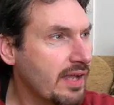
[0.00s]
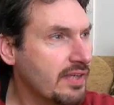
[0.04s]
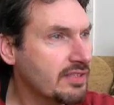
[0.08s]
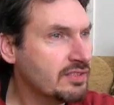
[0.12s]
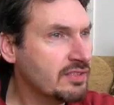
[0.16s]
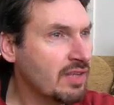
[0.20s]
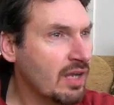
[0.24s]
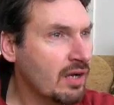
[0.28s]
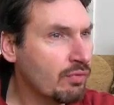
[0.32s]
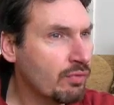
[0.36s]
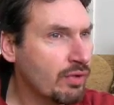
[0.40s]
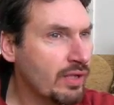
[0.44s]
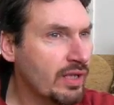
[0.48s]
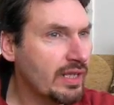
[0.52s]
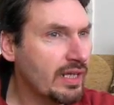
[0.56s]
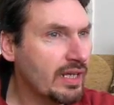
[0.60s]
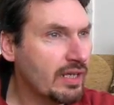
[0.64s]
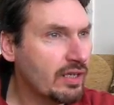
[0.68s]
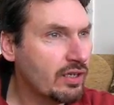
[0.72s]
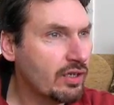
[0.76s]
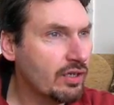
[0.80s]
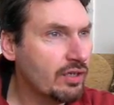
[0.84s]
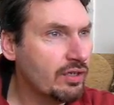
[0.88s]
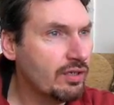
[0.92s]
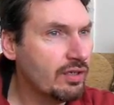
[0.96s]
it's not really a
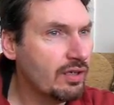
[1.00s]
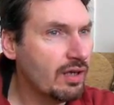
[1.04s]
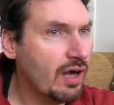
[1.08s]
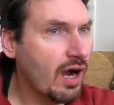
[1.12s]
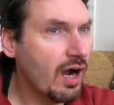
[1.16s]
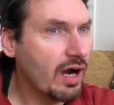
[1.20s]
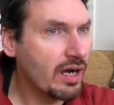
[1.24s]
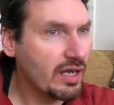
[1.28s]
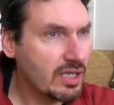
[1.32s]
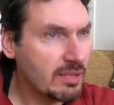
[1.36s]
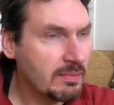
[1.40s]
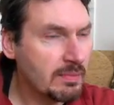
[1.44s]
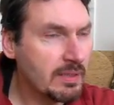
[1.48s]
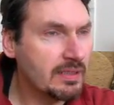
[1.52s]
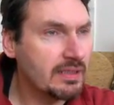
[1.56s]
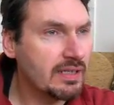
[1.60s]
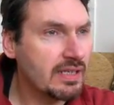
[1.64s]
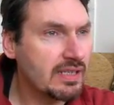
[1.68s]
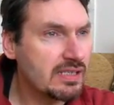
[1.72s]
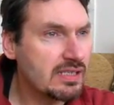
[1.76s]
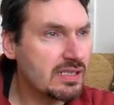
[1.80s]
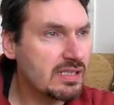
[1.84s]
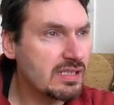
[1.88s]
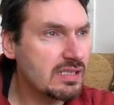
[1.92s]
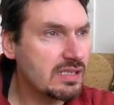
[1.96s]
good argument.
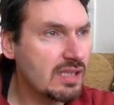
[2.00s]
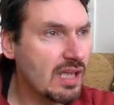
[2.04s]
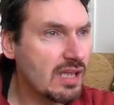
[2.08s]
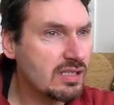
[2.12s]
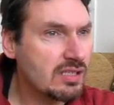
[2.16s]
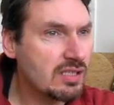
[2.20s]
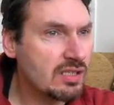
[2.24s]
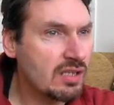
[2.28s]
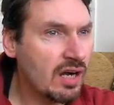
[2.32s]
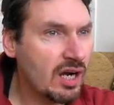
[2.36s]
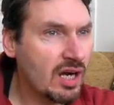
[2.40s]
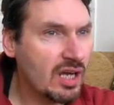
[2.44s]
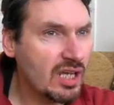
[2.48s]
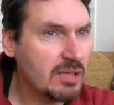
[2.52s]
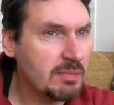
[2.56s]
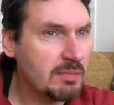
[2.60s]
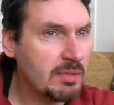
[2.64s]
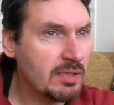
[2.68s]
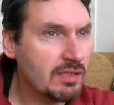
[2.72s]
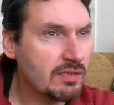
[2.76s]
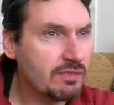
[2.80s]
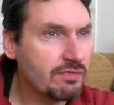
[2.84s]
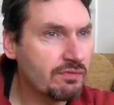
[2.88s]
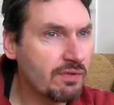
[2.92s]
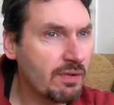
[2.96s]
It's an
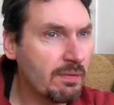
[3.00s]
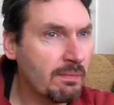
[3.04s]
argument